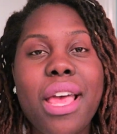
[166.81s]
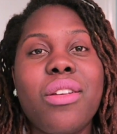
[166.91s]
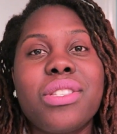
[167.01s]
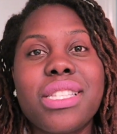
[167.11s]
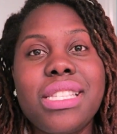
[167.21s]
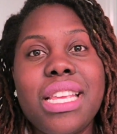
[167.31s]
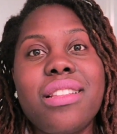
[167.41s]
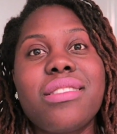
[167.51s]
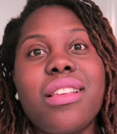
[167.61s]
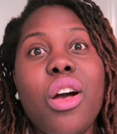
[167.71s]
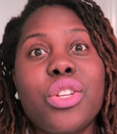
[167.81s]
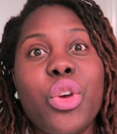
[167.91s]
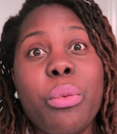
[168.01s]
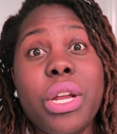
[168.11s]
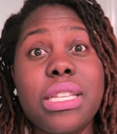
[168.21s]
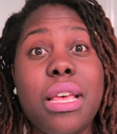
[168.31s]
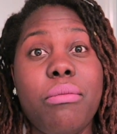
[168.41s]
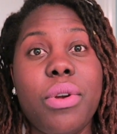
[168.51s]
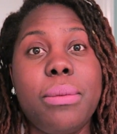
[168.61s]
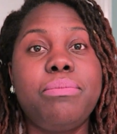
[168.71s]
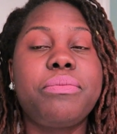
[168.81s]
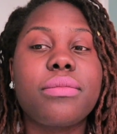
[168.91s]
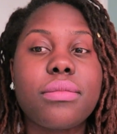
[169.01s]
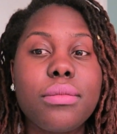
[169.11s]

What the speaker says: pounds since October has come from.